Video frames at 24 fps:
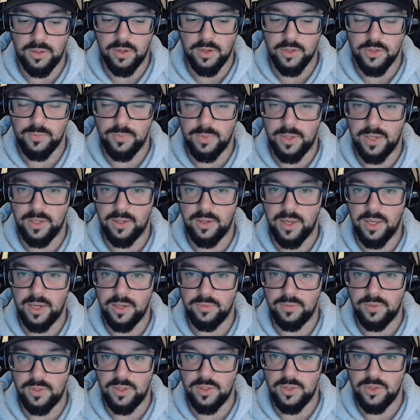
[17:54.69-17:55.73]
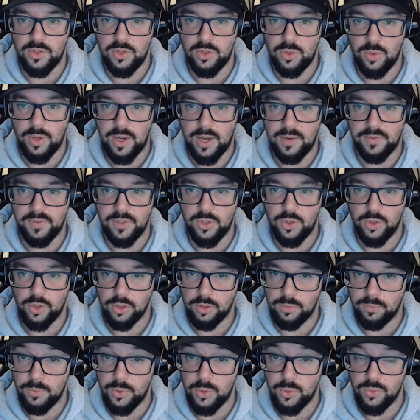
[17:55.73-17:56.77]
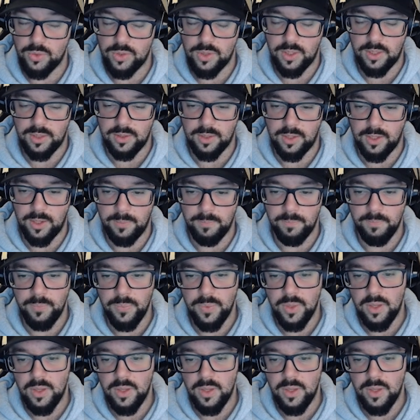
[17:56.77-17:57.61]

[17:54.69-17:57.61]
cosmetic NFTs do you have that you could use in the game?